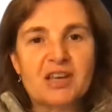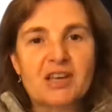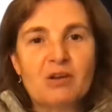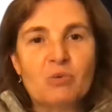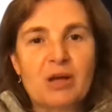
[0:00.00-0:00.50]

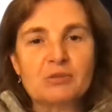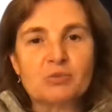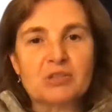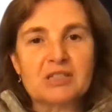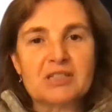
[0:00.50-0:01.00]
What would
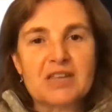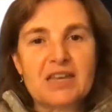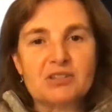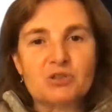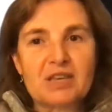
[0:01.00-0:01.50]
it take
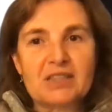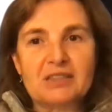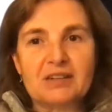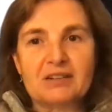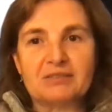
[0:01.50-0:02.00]
to get
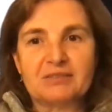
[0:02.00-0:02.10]
there?